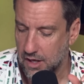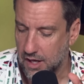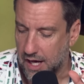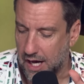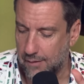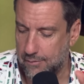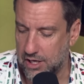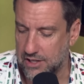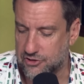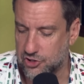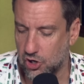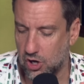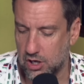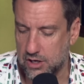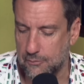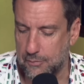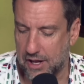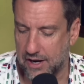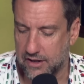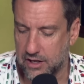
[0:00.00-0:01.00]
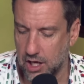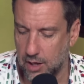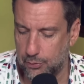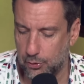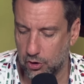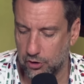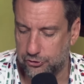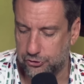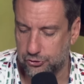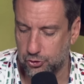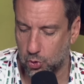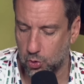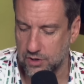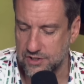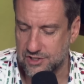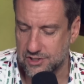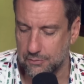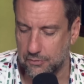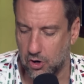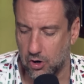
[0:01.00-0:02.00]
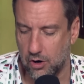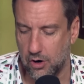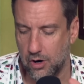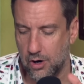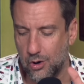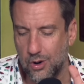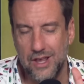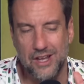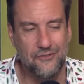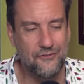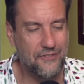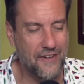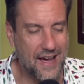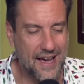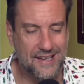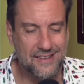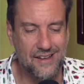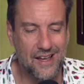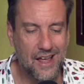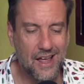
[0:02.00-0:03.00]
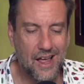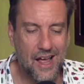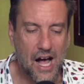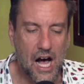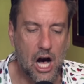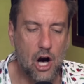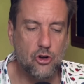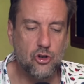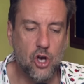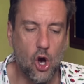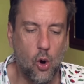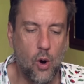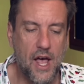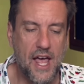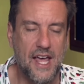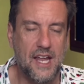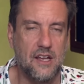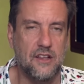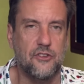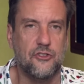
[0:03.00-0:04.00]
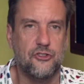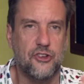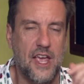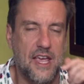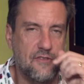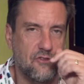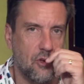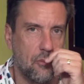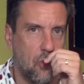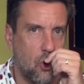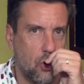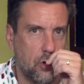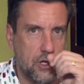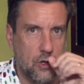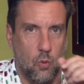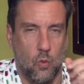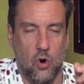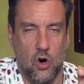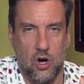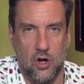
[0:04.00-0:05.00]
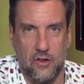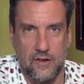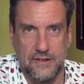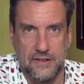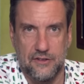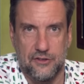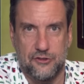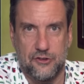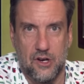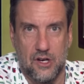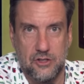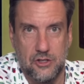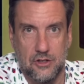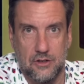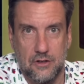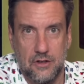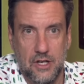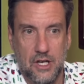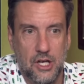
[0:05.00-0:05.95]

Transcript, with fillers: I'm going to talk about a couple of stories tomorrow. In fact, I'll go ahead and save the Morgan Wallen discussion.